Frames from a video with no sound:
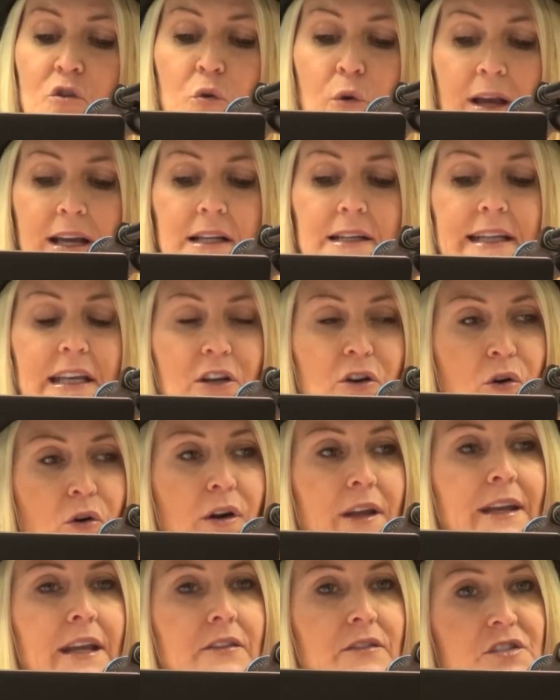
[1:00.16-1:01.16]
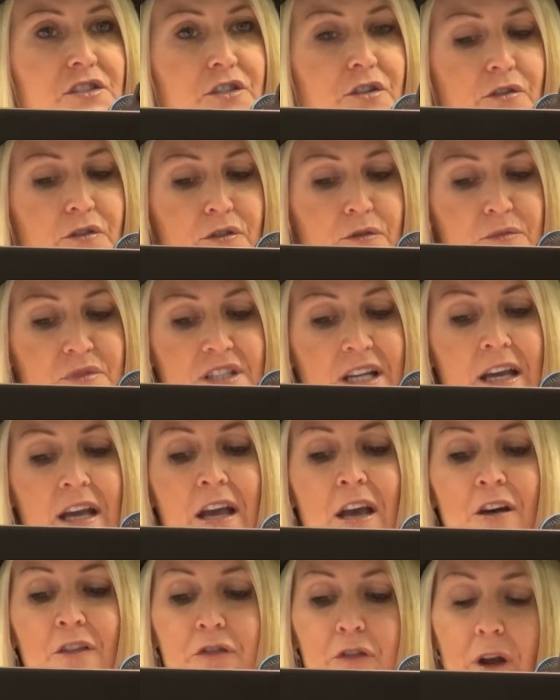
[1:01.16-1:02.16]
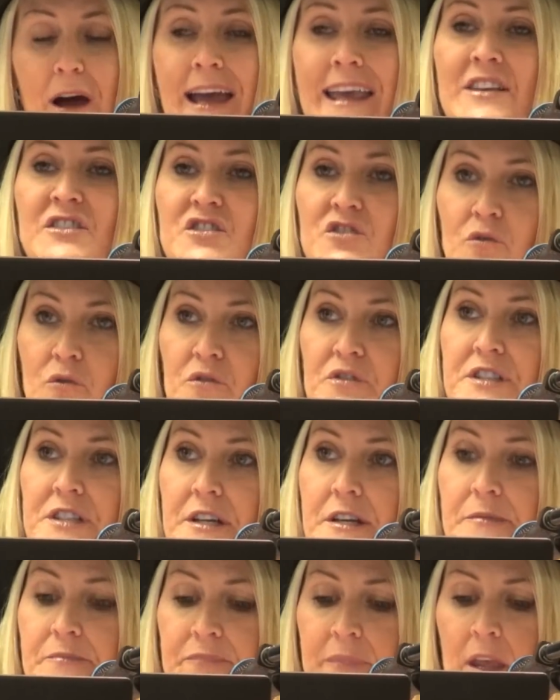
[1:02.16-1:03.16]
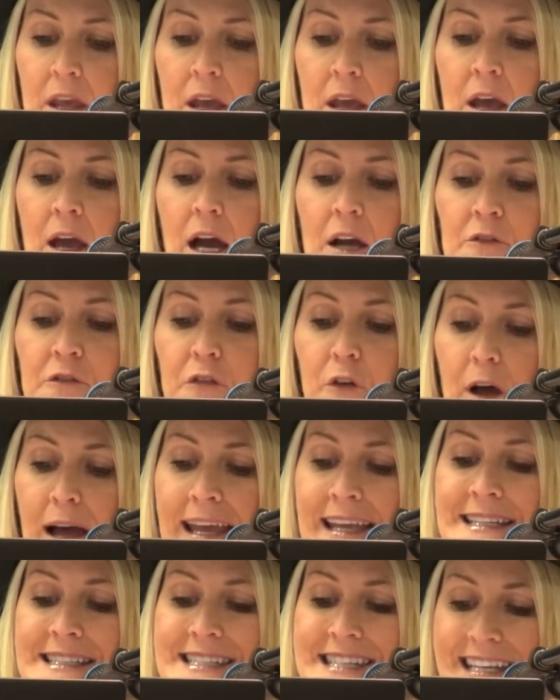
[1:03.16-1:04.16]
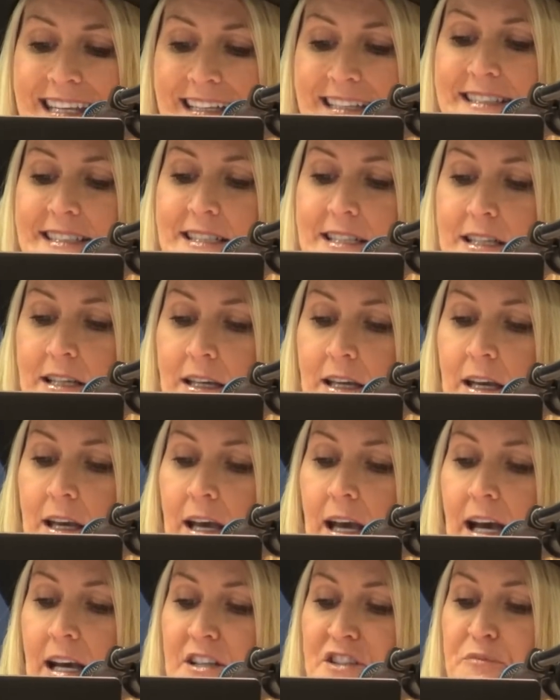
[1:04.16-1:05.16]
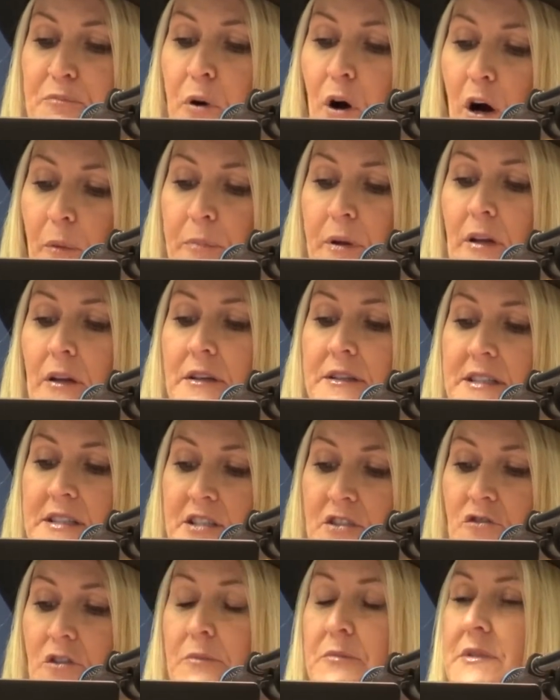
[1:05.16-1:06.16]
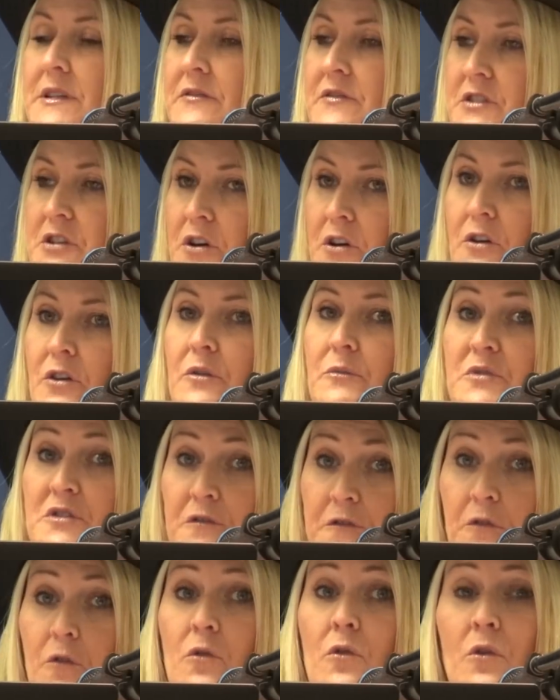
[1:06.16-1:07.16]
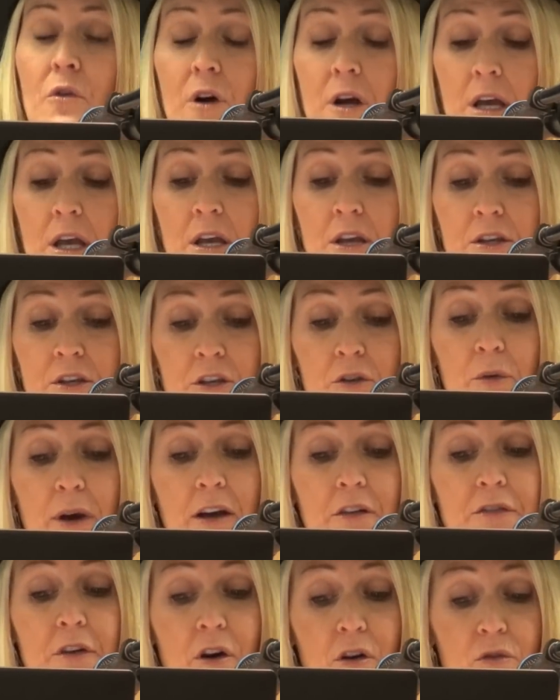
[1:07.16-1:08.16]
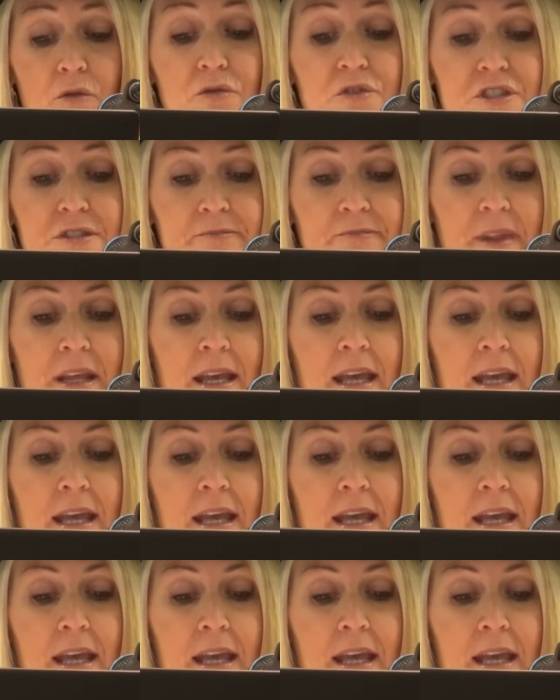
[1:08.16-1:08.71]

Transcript: quickly coining the terms flying saucer and flying disc as popular descriptive terms for U F Os.